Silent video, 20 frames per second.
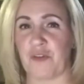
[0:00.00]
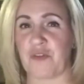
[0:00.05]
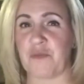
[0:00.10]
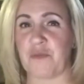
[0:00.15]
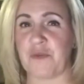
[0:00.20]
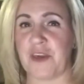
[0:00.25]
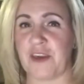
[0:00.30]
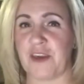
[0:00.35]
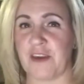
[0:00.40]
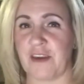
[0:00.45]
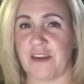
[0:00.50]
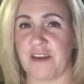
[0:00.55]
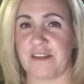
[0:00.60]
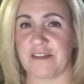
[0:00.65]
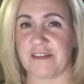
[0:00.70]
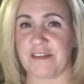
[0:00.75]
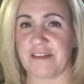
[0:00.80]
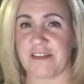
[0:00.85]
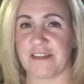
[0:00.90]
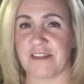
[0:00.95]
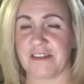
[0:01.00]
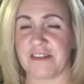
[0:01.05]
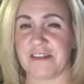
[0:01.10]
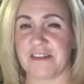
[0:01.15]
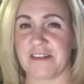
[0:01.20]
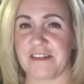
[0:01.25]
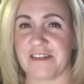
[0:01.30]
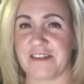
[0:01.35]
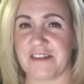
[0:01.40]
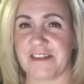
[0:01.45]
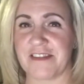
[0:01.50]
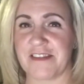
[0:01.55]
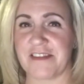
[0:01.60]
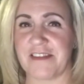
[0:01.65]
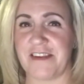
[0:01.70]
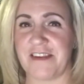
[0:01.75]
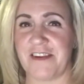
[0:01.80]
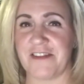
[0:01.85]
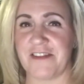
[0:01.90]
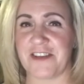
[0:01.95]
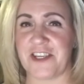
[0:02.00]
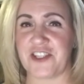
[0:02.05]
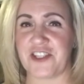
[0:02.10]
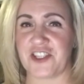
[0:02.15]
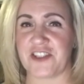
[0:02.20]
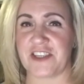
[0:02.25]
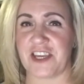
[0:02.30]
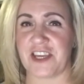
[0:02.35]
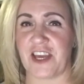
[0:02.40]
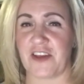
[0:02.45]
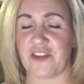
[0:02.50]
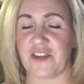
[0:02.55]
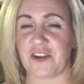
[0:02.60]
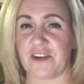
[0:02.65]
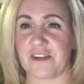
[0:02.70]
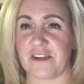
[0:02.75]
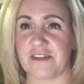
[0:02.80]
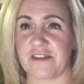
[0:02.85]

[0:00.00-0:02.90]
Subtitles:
me and Alysia together.